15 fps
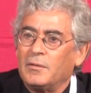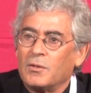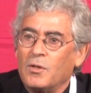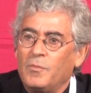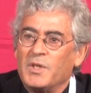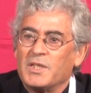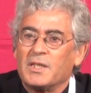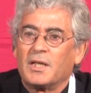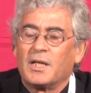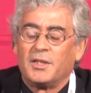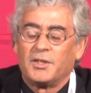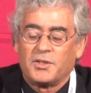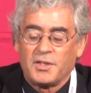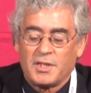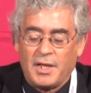COMESA
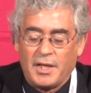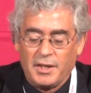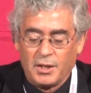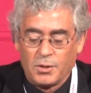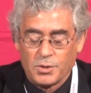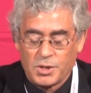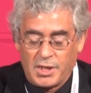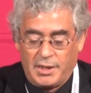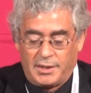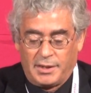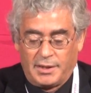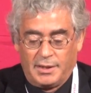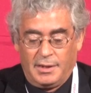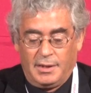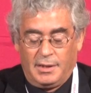countries are negotiating